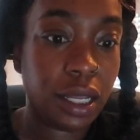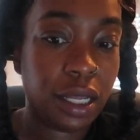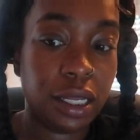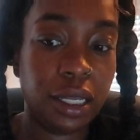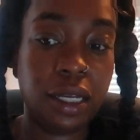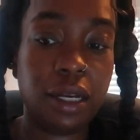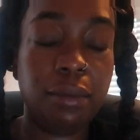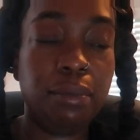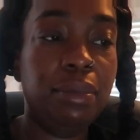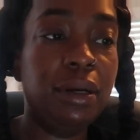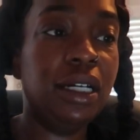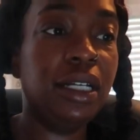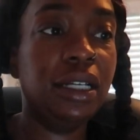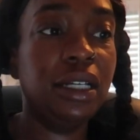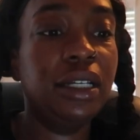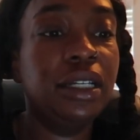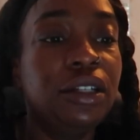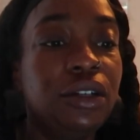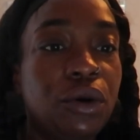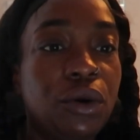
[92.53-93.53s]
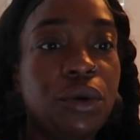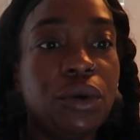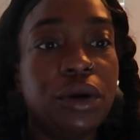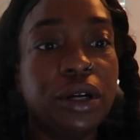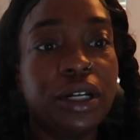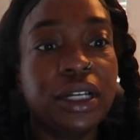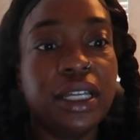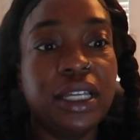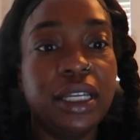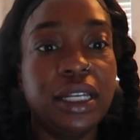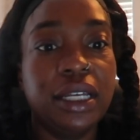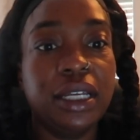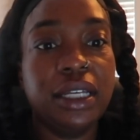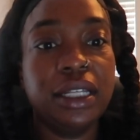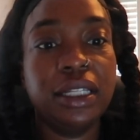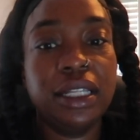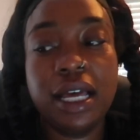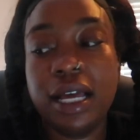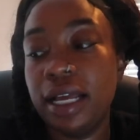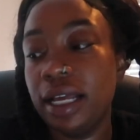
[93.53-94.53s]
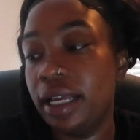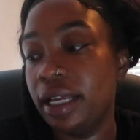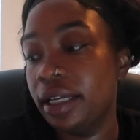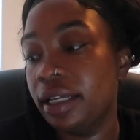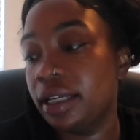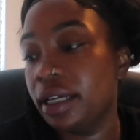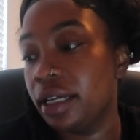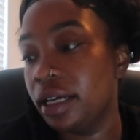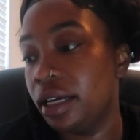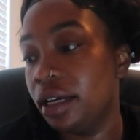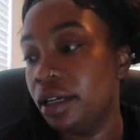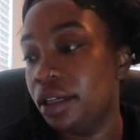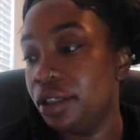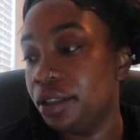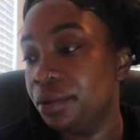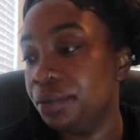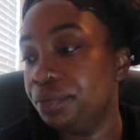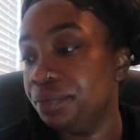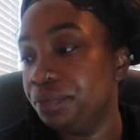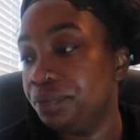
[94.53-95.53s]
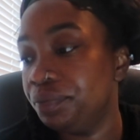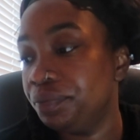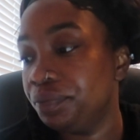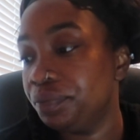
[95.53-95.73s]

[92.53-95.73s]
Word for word: in a bun, or get it like um